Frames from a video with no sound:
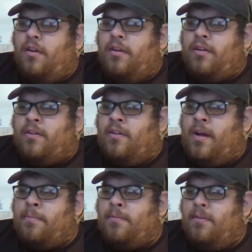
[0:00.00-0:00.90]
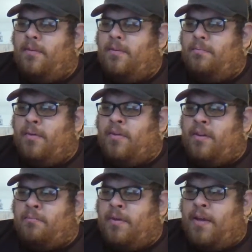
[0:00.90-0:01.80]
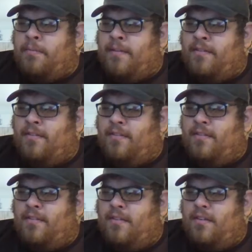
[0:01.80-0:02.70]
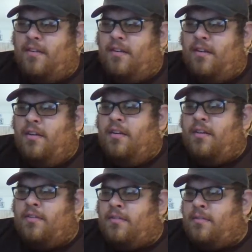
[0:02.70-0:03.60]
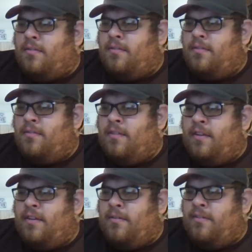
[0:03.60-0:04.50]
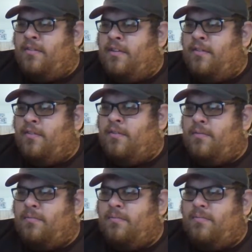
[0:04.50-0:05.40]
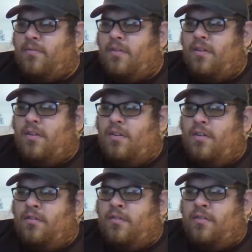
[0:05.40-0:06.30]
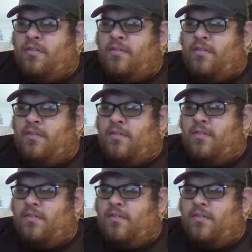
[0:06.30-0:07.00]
and the collaborate billing and payments, and send and receive, for instance.